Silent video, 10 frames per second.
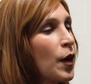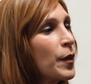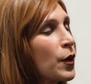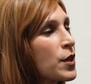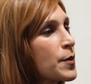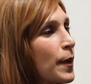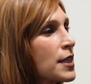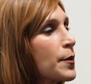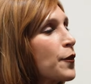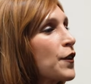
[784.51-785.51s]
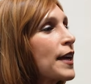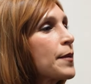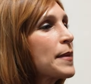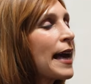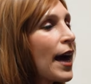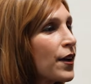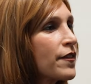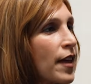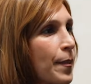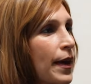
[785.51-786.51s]
but you're responsible for getting me out
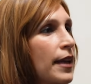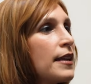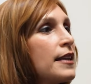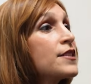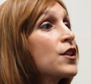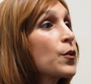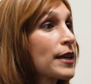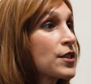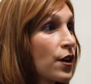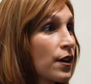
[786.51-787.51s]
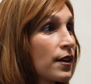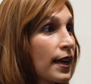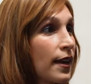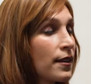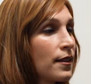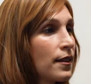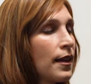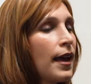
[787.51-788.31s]
of that bed and into the race car again."